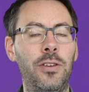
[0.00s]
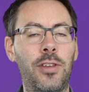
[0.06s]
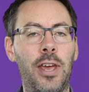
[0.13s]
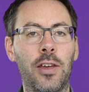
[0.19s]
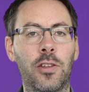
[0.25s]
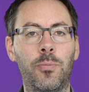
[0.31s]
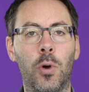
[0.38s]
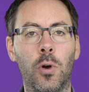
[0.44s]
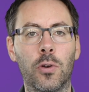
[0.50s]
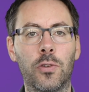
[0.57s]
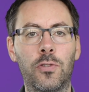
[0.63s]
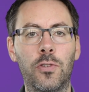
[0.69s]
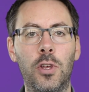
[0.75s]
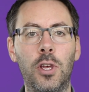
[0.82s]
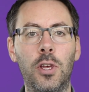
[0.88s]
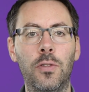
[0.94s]
text
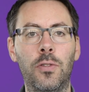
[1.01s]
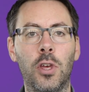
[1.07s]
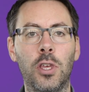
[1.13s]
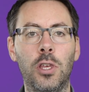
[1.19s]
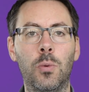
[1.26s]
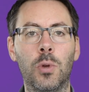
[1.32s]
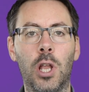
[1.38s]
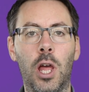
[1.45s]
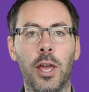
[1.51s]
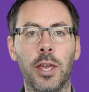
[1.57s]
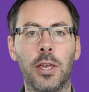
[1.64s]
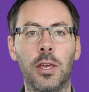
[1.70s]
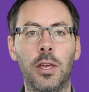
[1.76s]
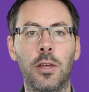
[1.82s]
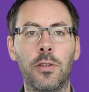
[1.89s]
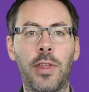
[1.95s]
box that you would like.